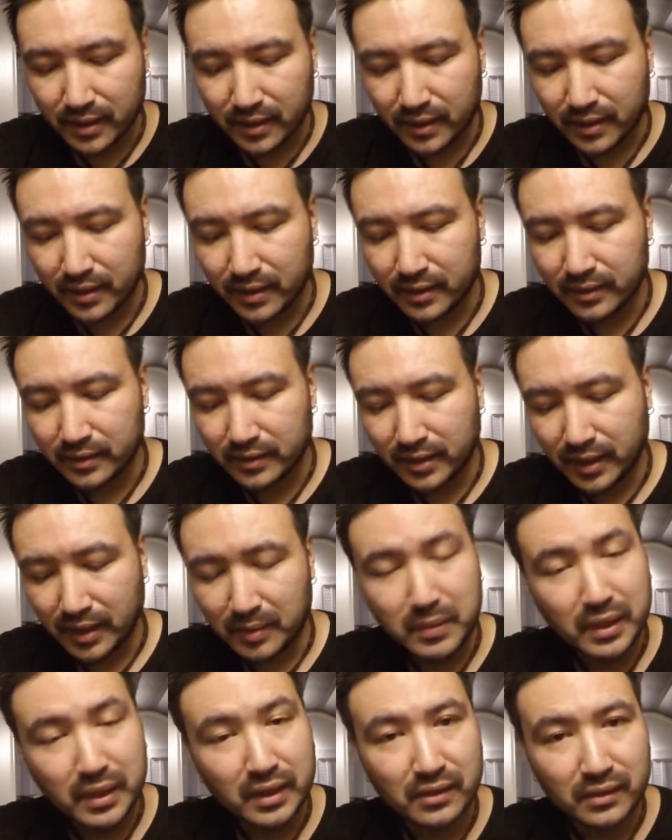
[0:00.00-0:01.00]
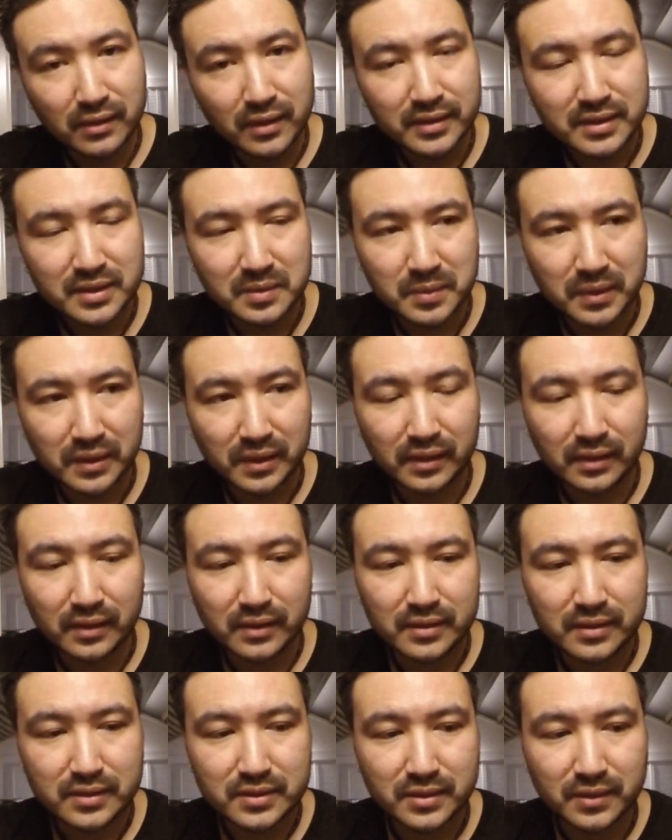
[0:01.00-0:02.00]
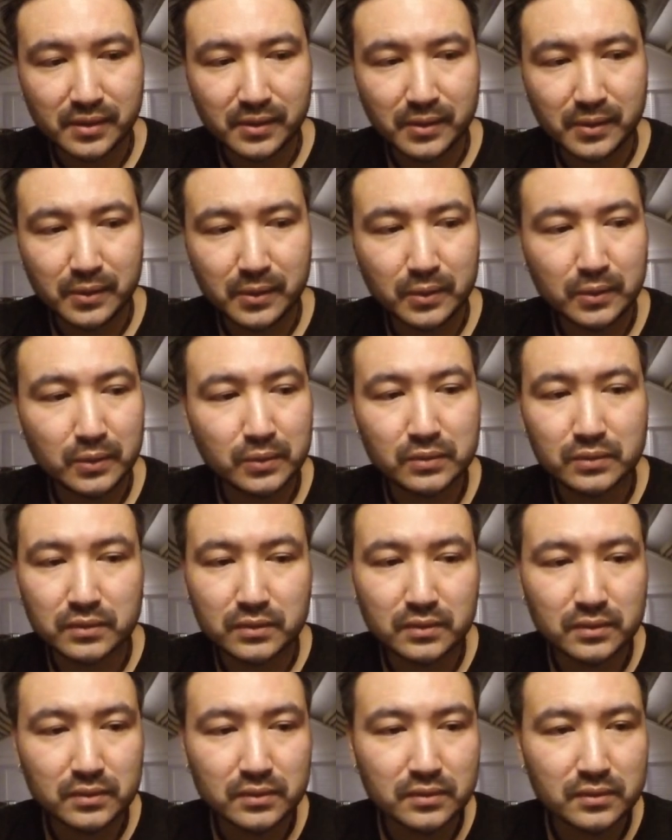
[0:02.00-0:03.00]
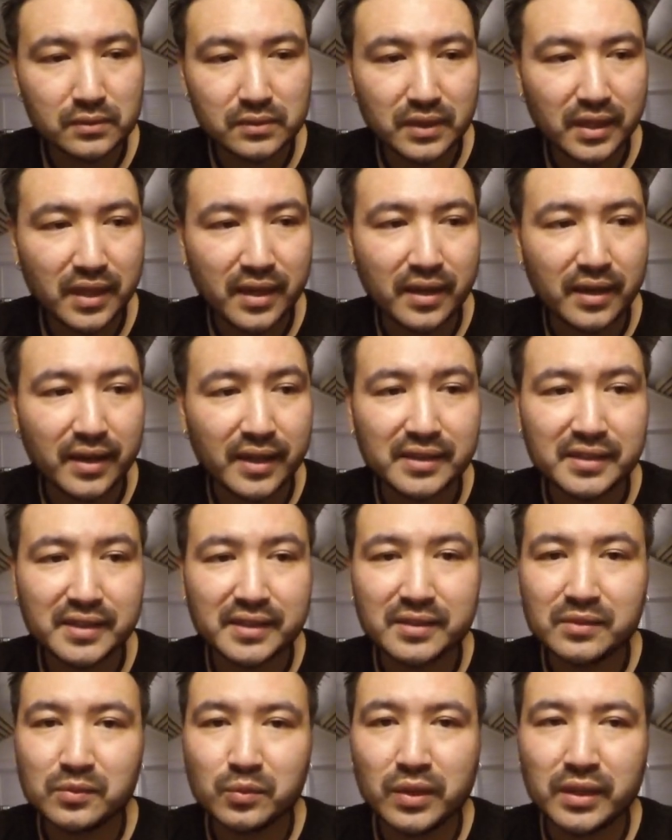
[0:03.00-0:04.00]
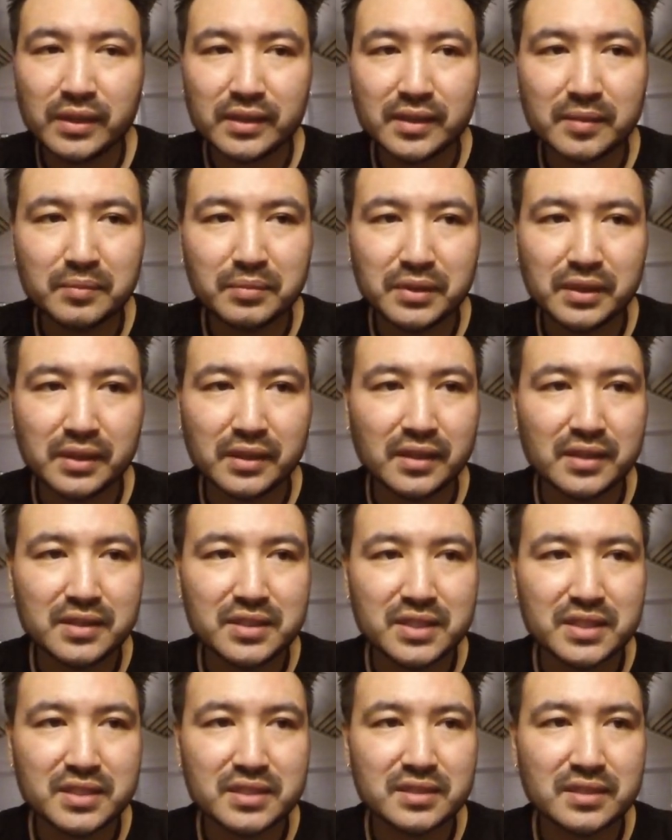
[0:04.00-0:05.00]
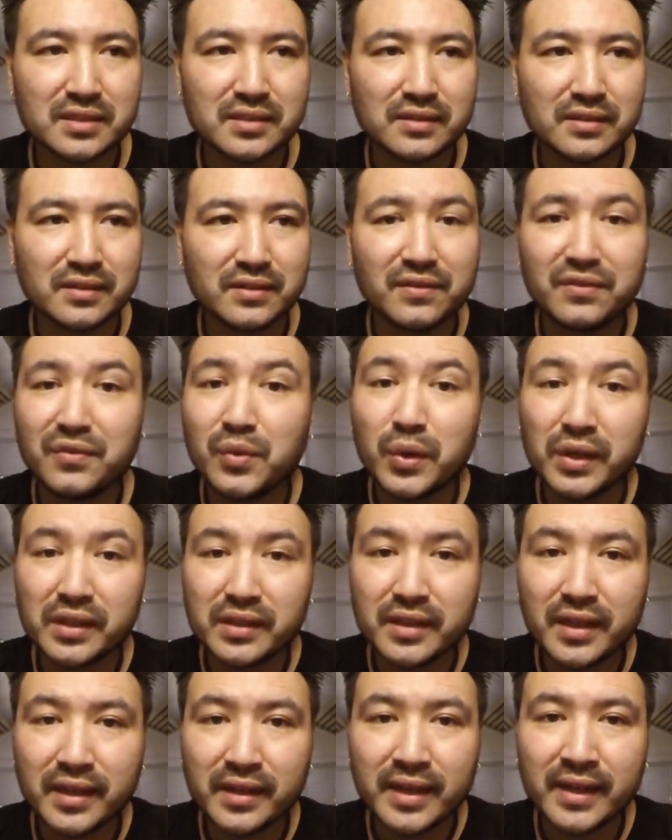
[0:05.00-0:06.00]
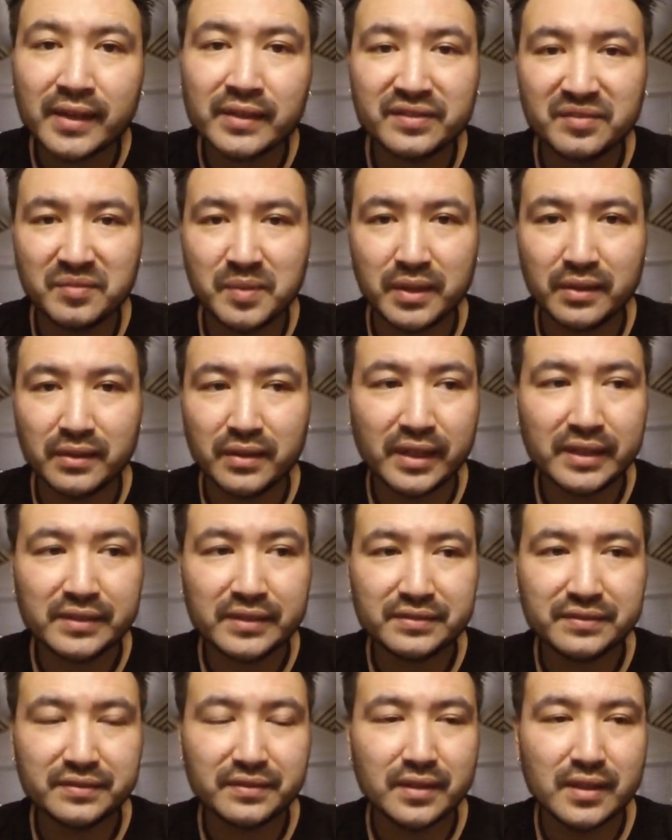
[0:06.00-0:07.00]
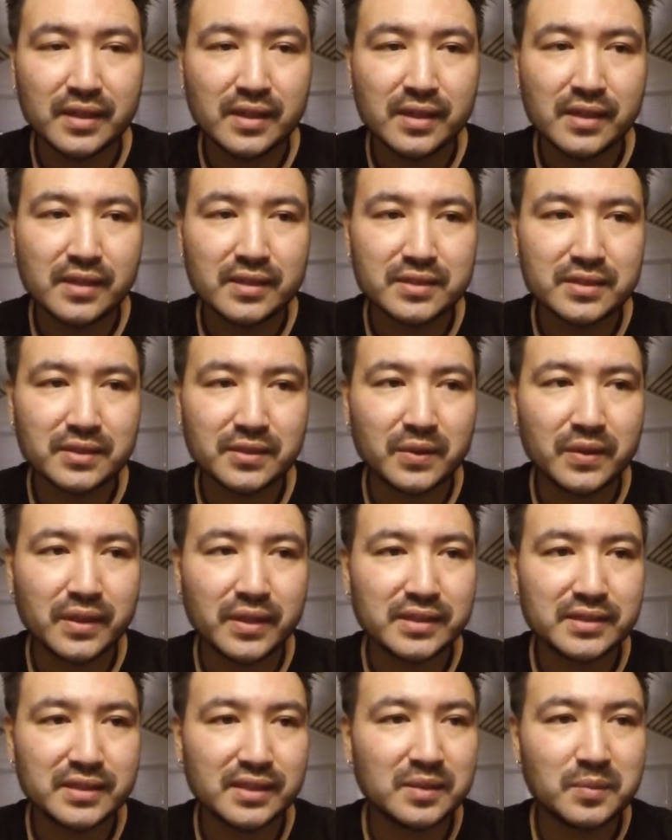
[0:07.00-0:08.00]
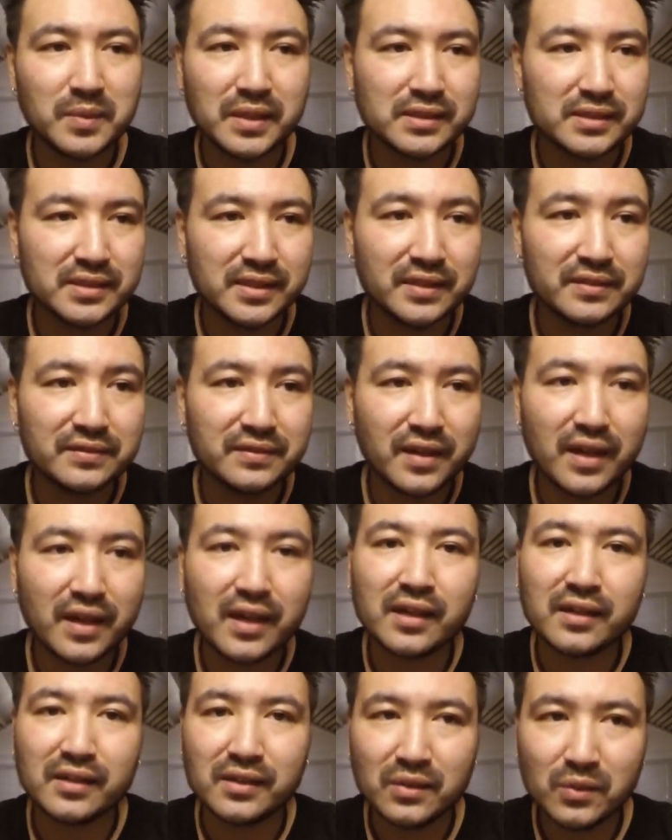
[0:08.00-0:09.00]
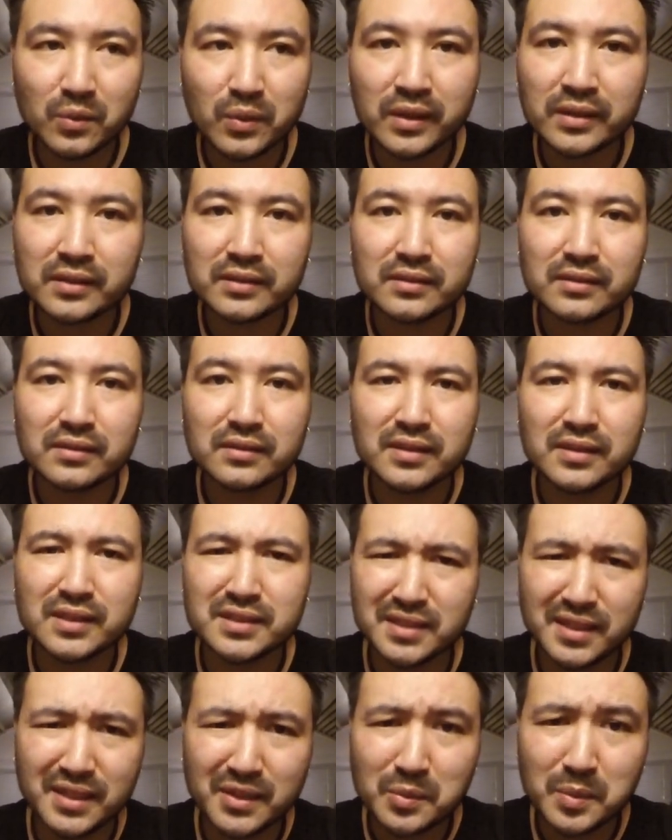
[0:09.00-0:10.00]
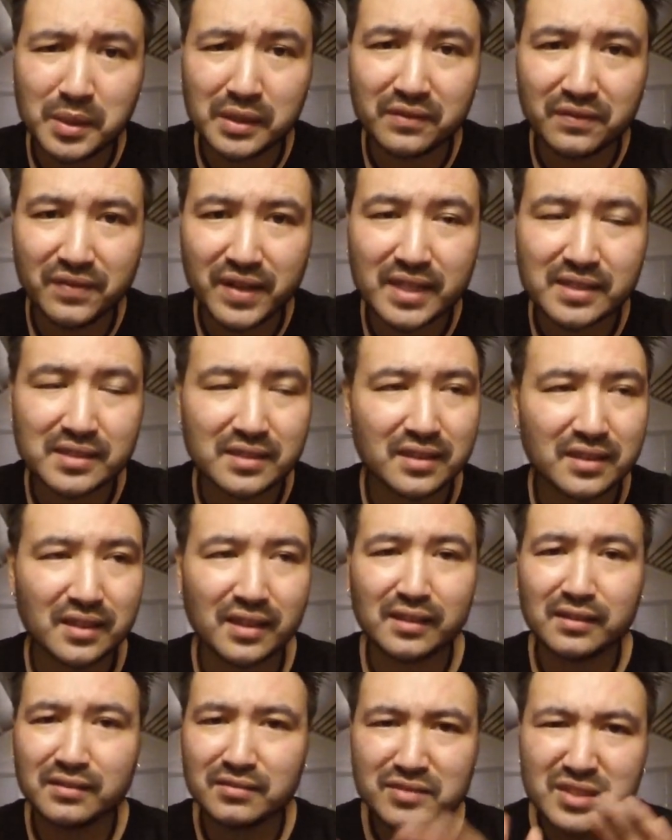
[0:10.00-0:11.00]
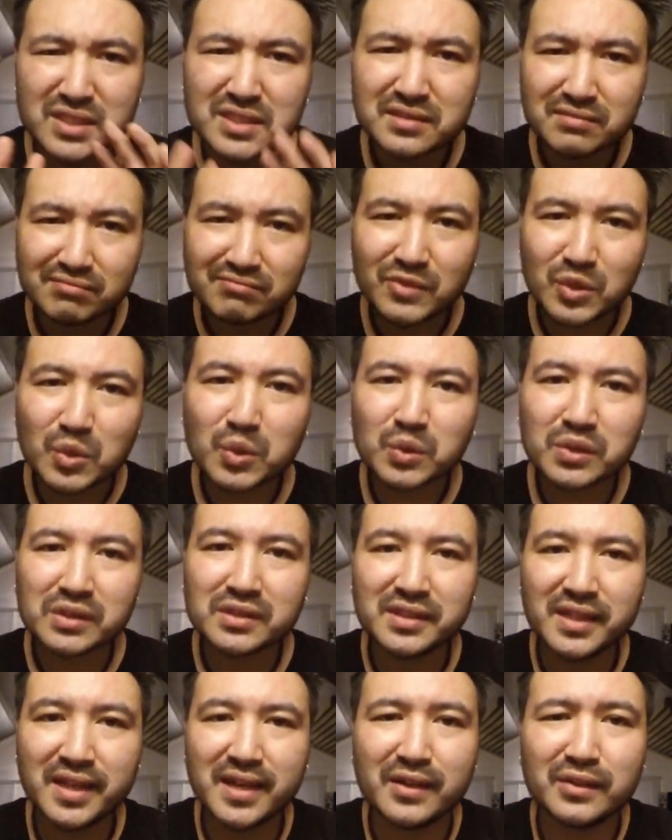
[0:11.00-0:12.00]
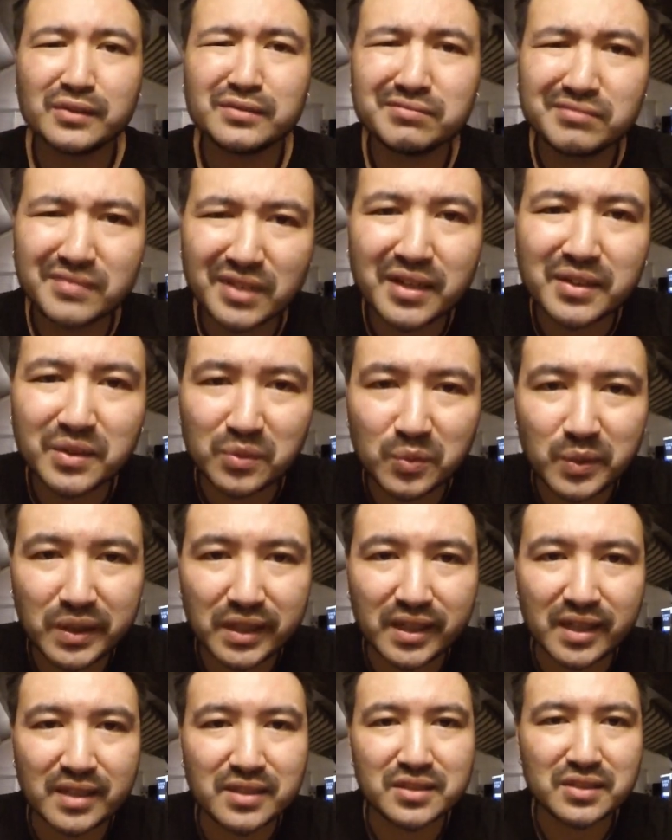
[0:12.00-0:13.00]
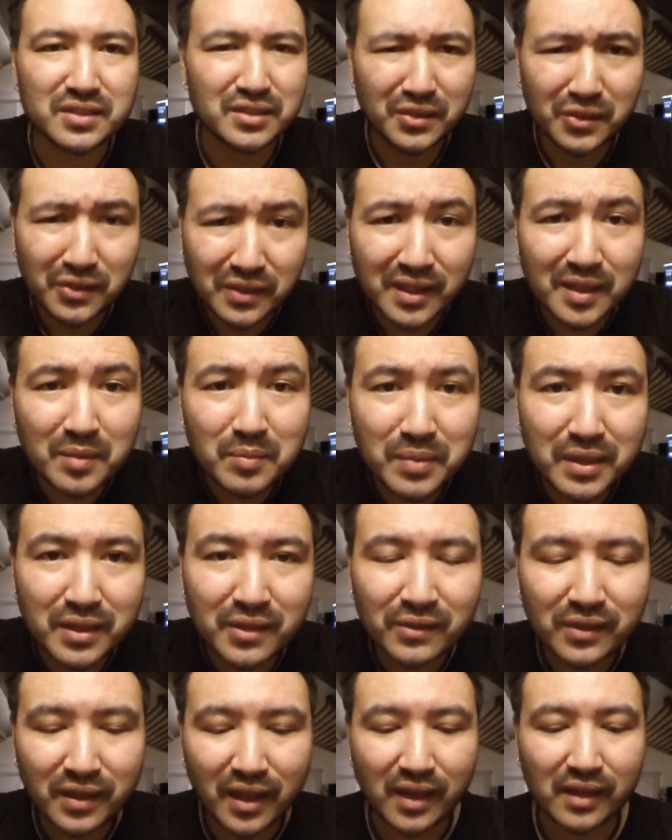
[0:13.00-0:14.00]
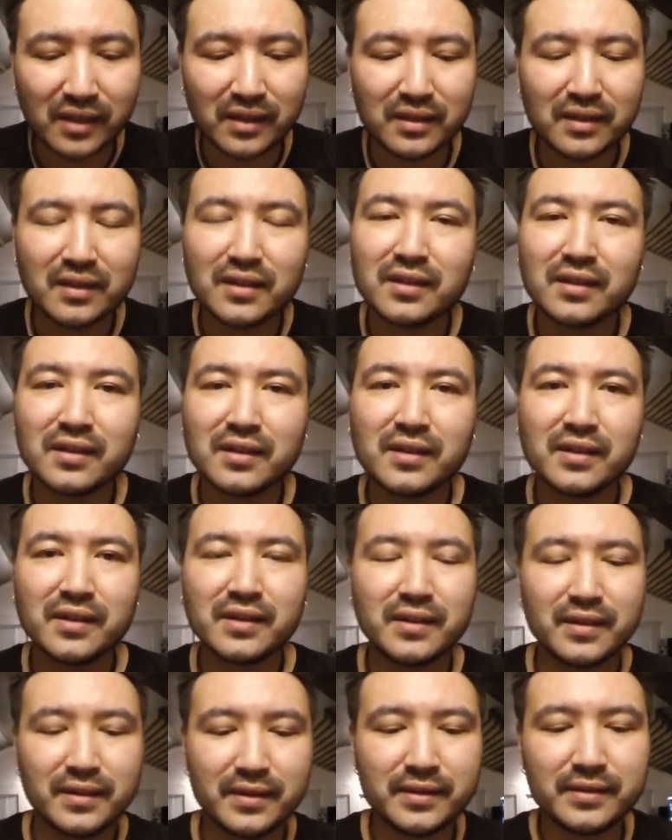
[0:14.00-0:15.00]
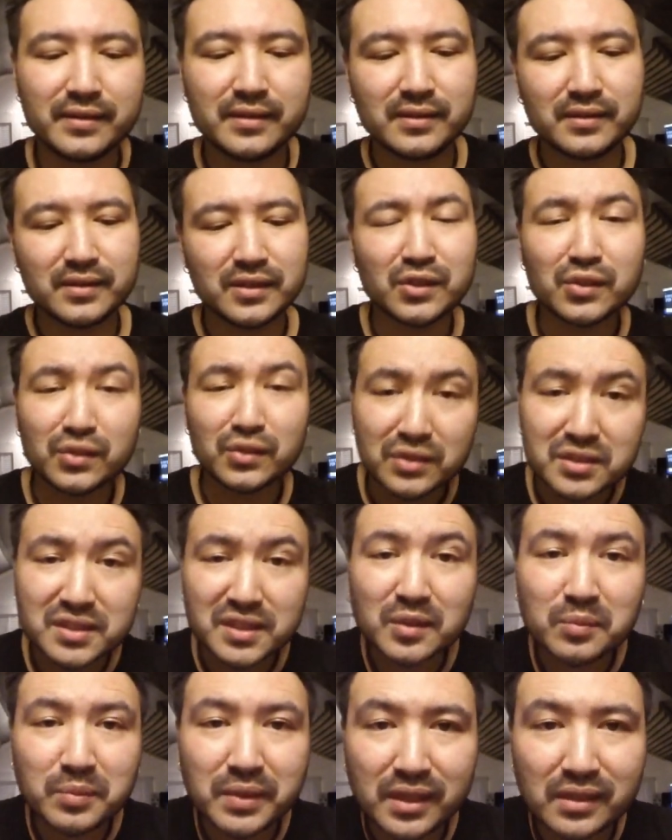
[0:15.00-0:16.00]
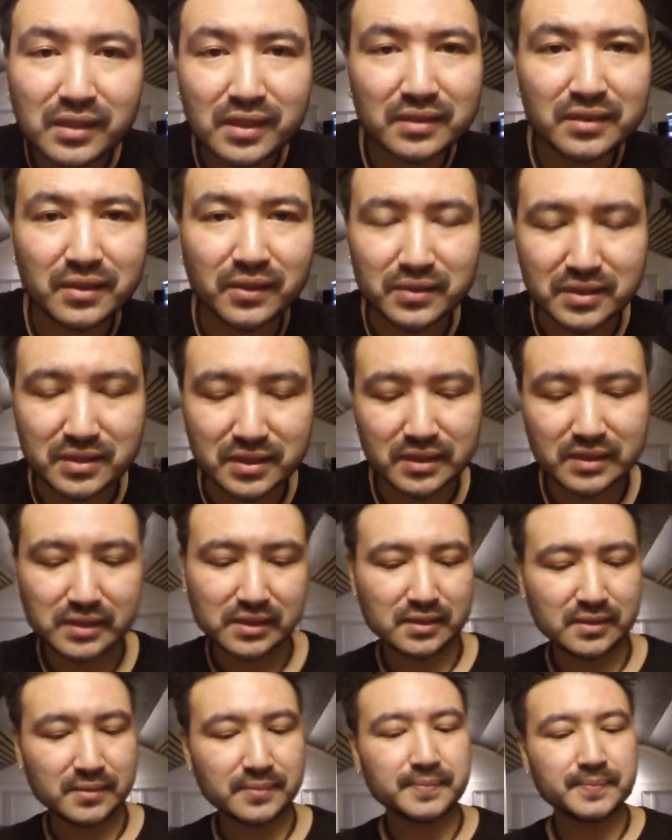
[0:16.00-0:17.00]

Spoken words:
They mean a lot to me. So yeah, I didn't want to completely just avoid that out of my life. So I said to myself, hey, you know what? This intermittent fasting, just cool it down on the weekends. You're going to be okay. You'll still be in ketosis.